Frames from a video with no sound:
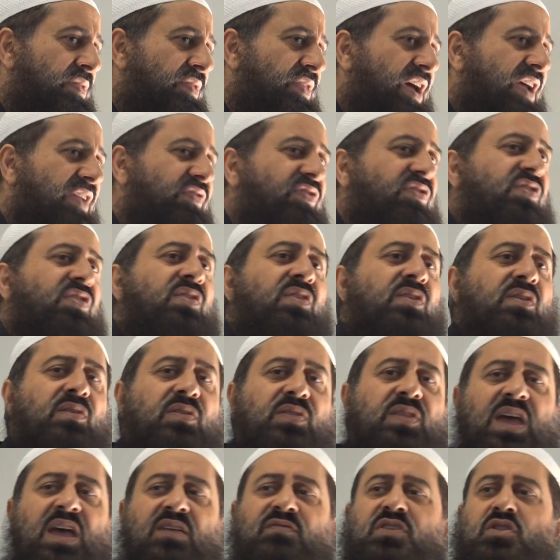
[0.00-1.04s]
that
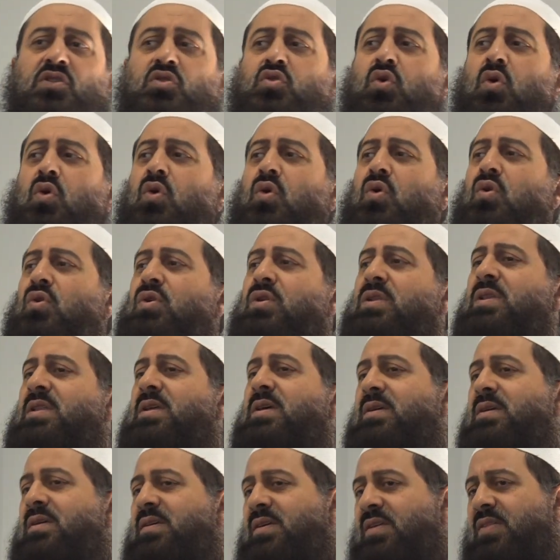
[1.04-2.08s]
they have adorned
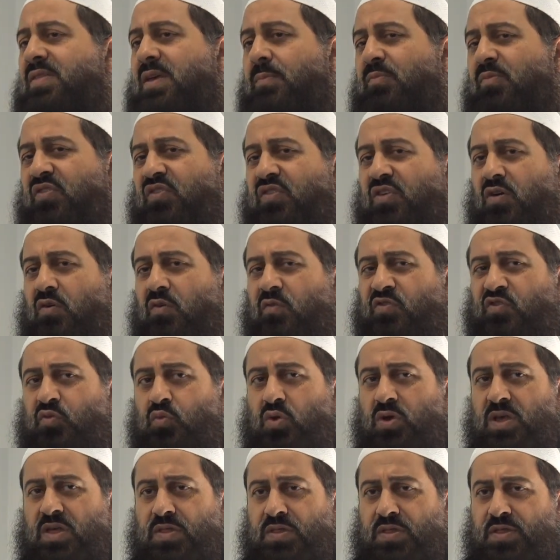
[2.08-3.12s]
themselves
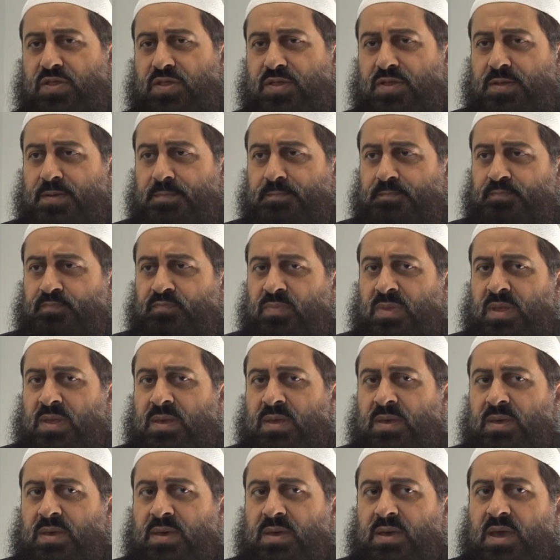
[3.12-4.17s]
with.
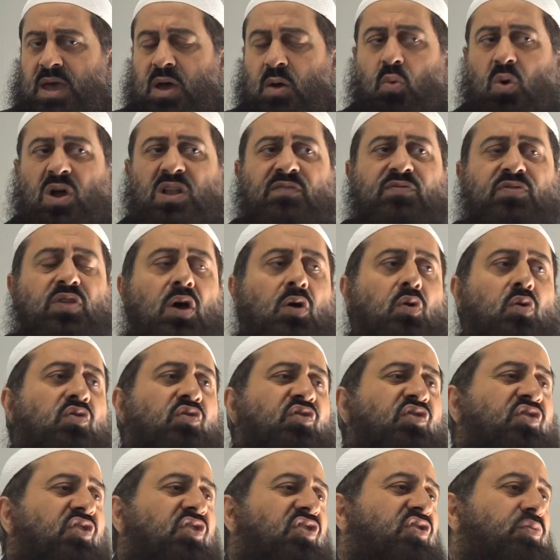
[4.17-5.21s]
And one of
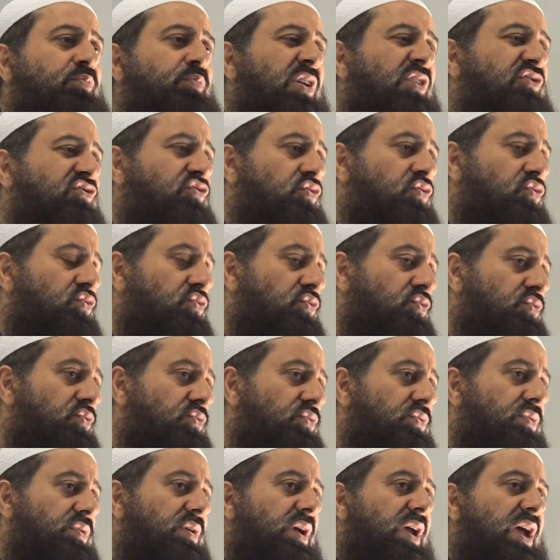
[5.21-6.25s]
those special
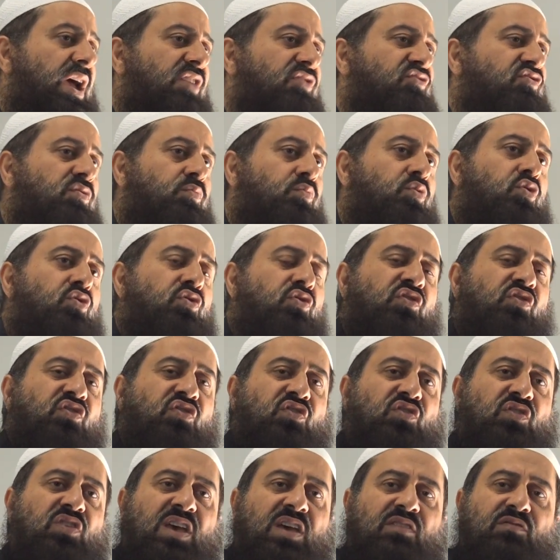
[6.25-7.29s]

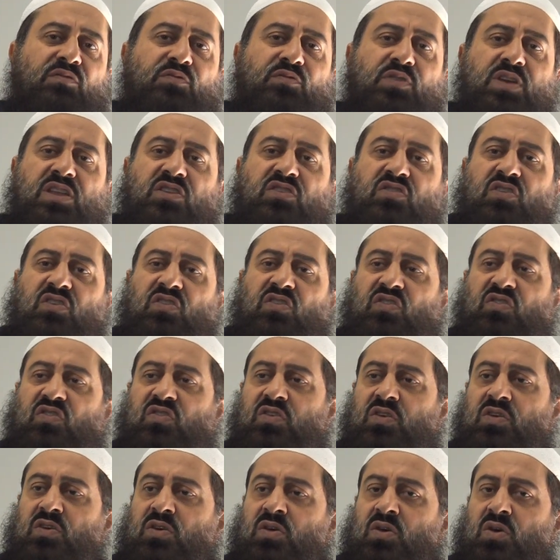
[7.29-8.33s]
attributes and
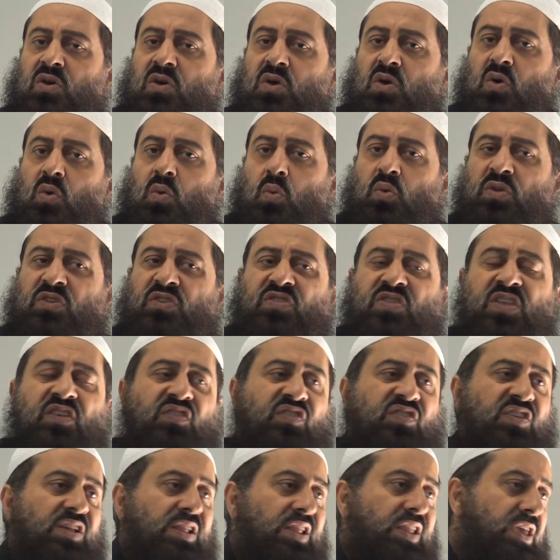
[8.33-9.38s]
features which
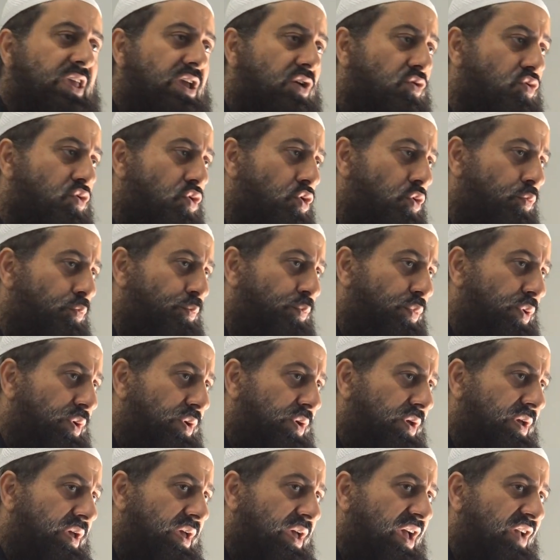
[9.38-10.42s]
this elite group
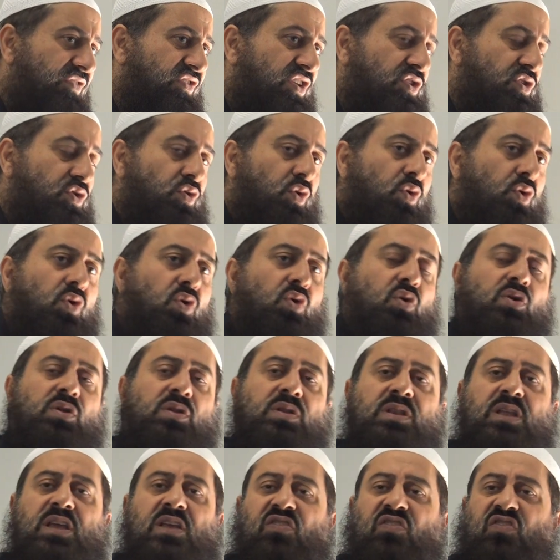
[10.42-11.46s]
has
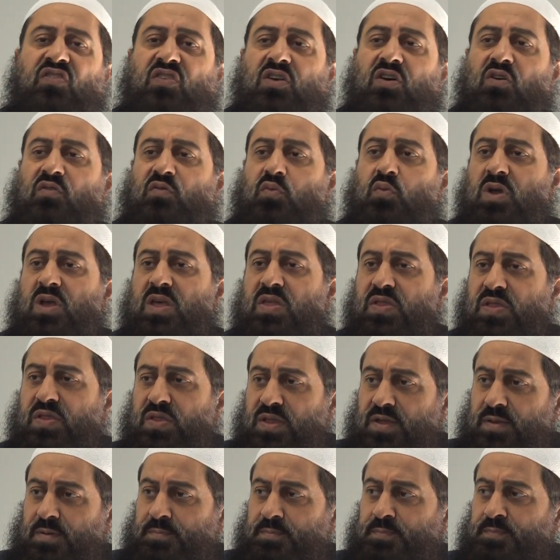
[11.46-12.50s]
adorned itself
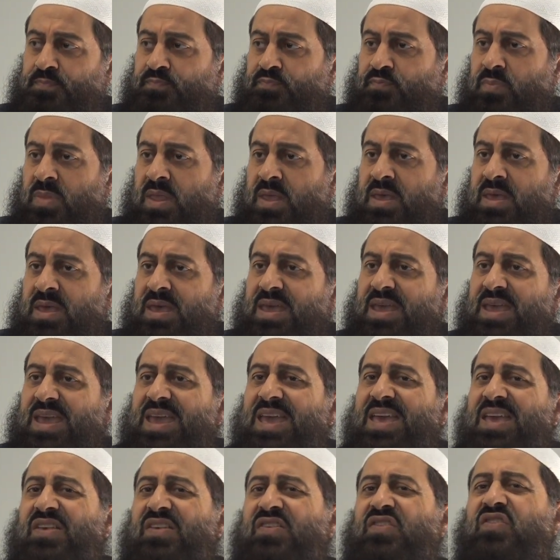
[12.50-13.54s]
with
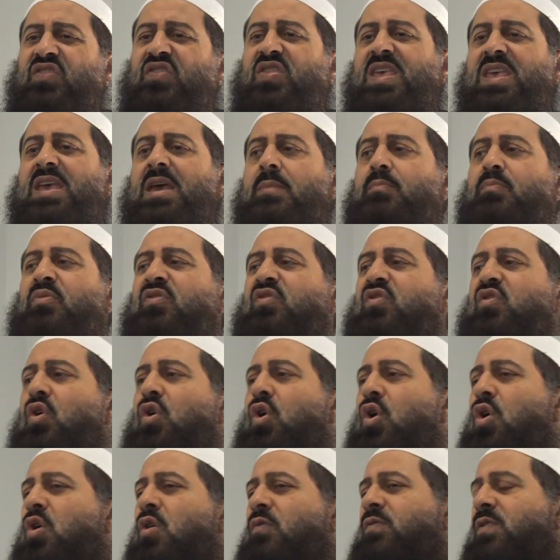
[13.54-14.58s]
is the
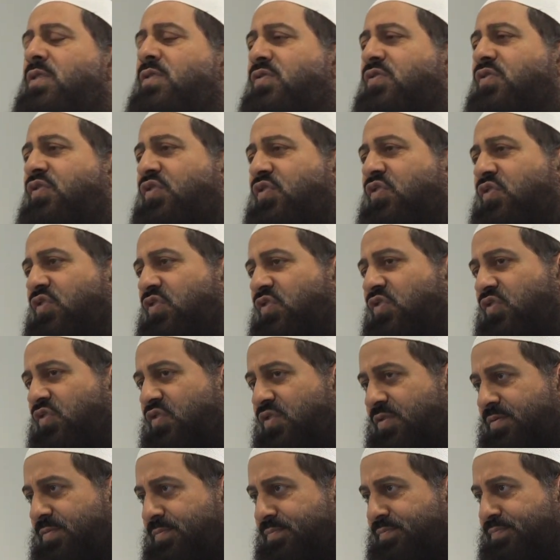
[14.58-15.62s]

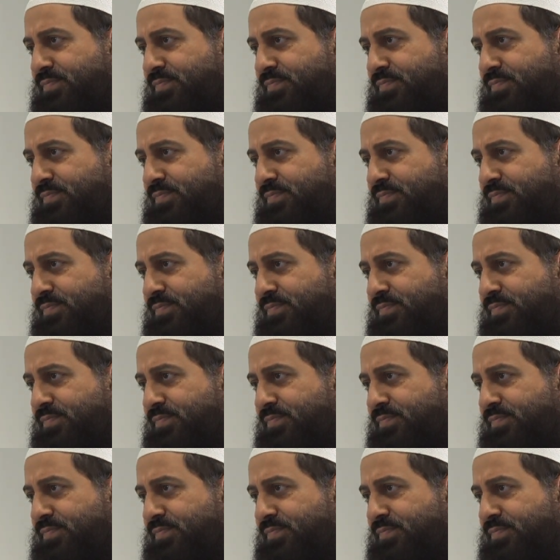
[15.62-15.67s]
observance